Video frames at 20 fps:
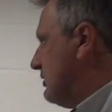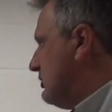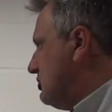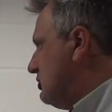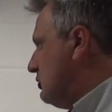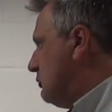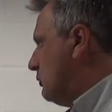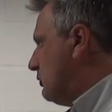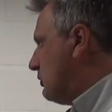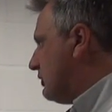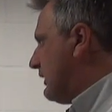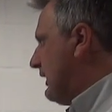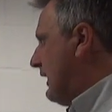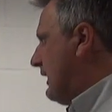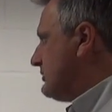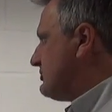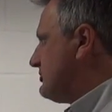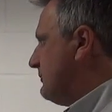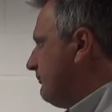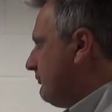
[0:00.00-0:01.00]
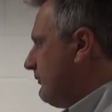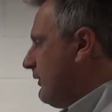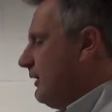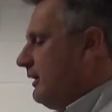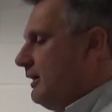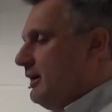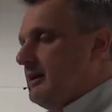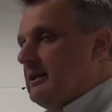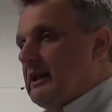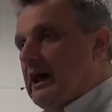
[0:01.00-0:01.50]
that you would get.
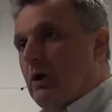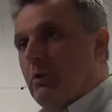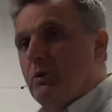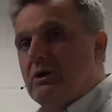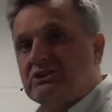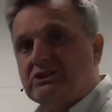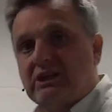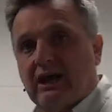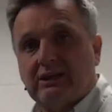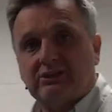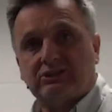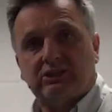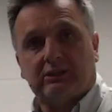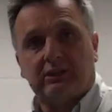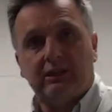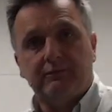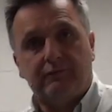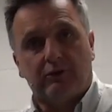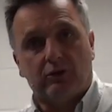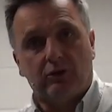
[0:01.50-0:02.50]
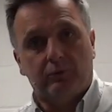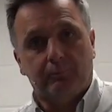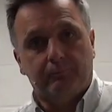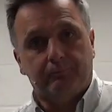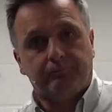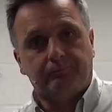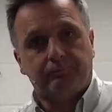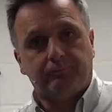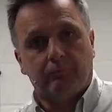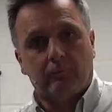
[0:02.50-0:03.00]
Now, is that significant?
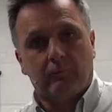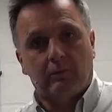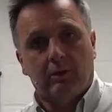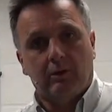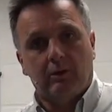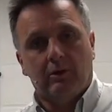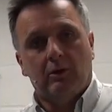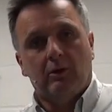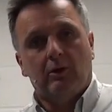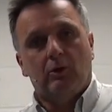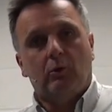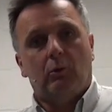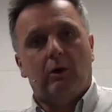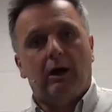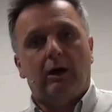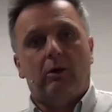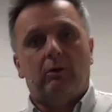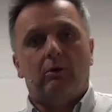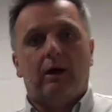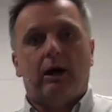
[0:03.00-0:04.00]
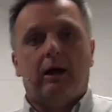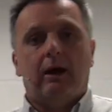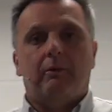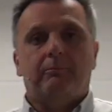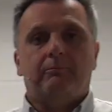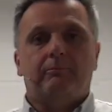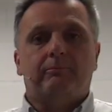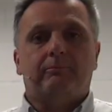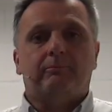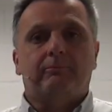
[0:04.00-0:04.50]
Well,
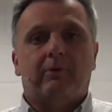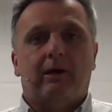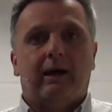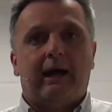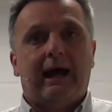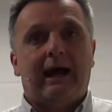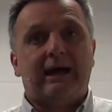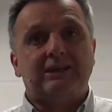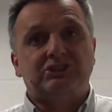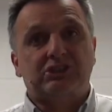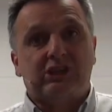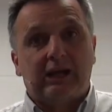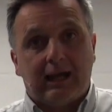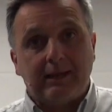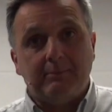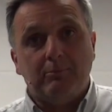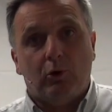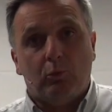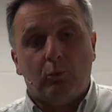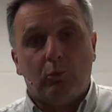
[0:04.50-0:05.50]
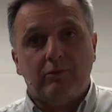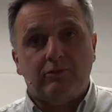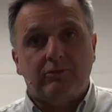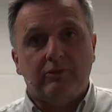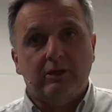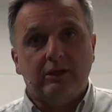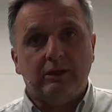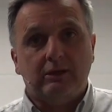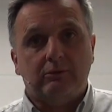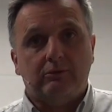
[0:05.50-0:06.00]
um, Haas came up with
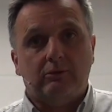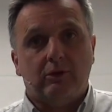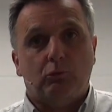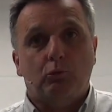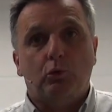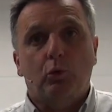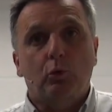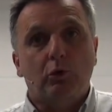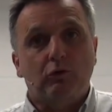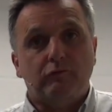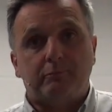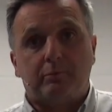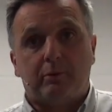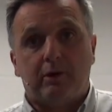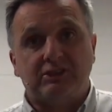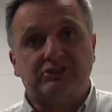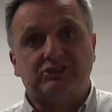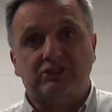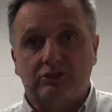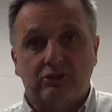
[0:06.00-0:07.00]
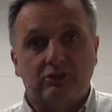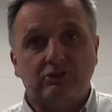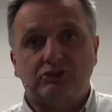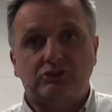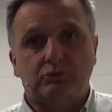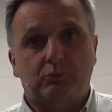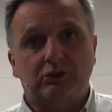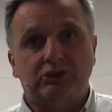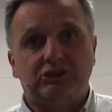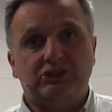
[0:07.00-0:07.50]
the, the rule of
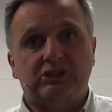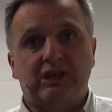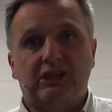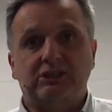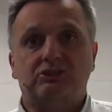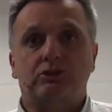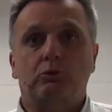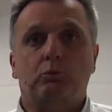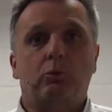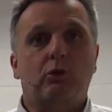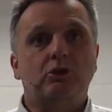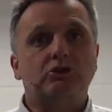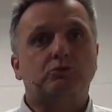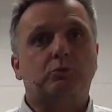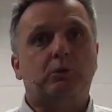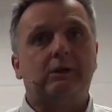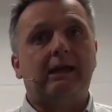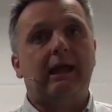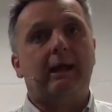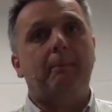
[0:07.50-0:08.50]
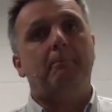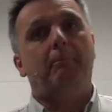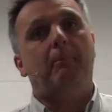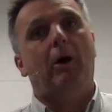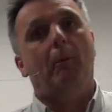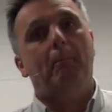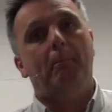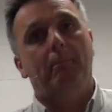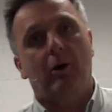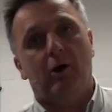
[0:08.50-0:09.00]
precedence, which says that once we get
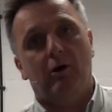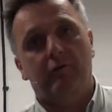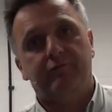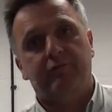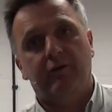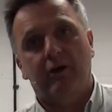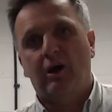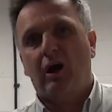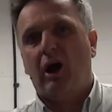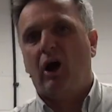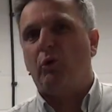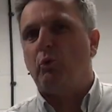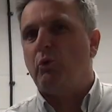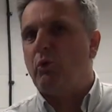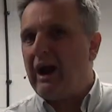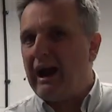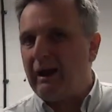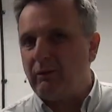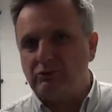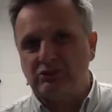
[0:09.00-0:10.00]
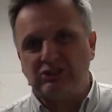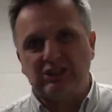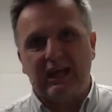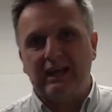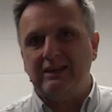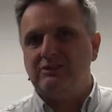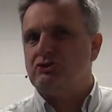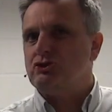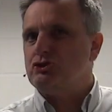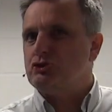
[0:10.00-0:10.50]
above around
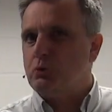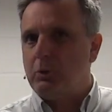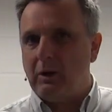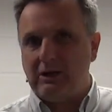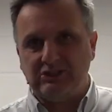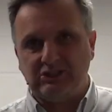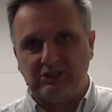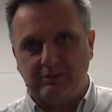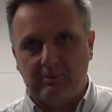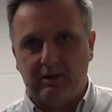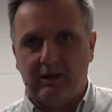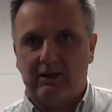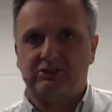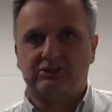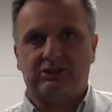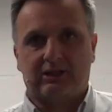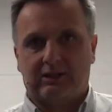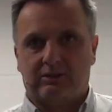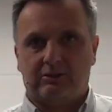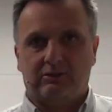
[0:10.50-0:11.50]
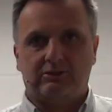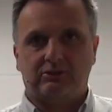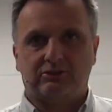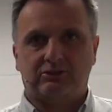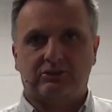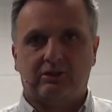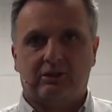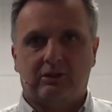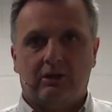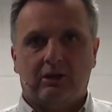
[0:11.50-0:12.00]
10 to 20
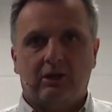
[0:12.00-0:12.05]
milliseconds,